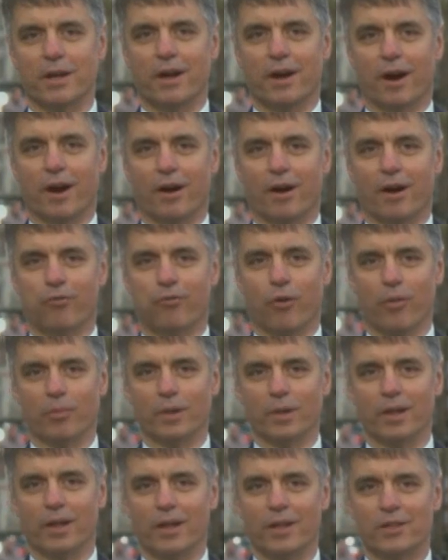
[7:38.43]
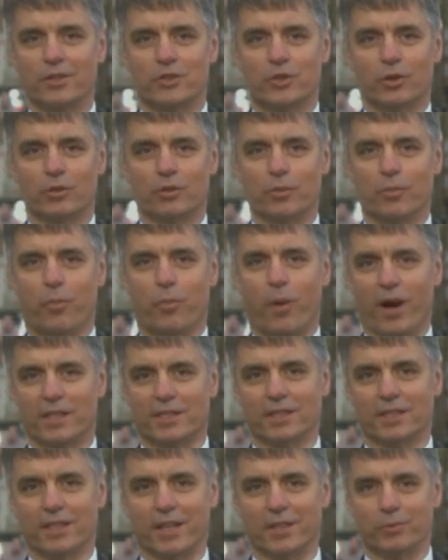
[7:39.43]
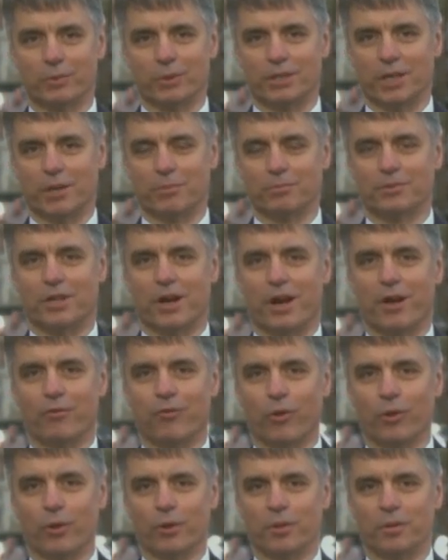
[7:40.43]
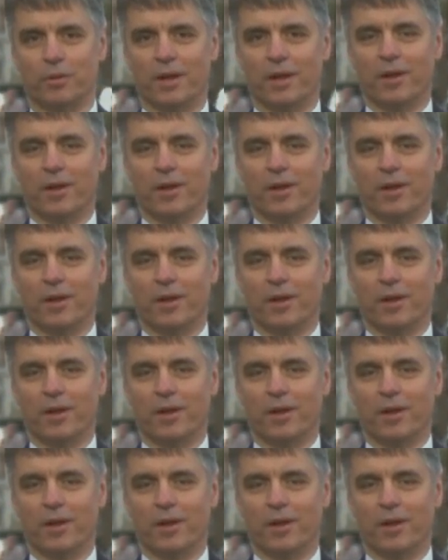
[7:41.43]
a formal sort of party line, which I'm trying following.